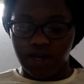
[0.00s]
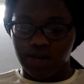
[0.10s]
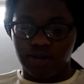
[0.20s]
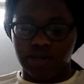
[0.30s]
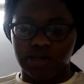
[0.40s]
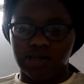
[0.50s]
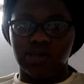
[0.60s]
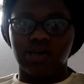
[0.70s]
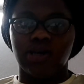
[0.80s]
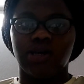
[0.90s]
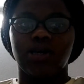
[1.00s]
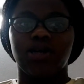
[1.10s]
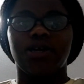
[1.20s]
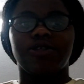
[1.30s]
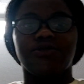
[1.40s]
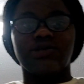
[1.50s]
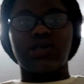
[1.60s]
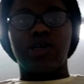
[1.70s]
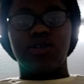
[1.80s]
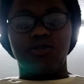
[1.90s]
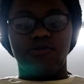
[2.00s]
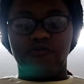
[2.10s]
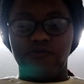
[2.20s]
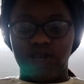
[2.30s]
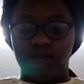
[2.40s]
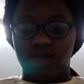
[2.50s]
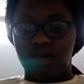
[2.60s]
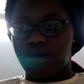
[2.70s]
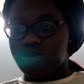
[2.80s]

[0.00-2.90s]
because I just kind of redid it